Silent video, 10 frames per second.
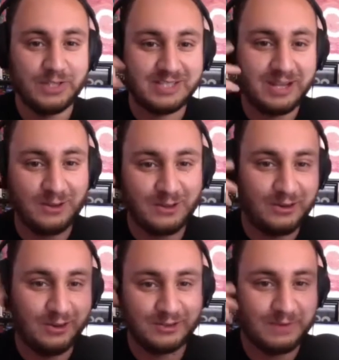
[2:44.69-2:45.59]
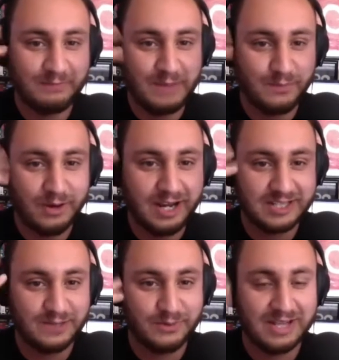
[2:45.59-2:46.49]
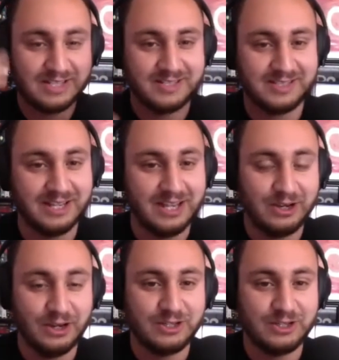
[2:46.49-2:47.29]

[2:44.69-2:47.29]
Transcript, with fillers: this is alcohol, so my brain has to process it.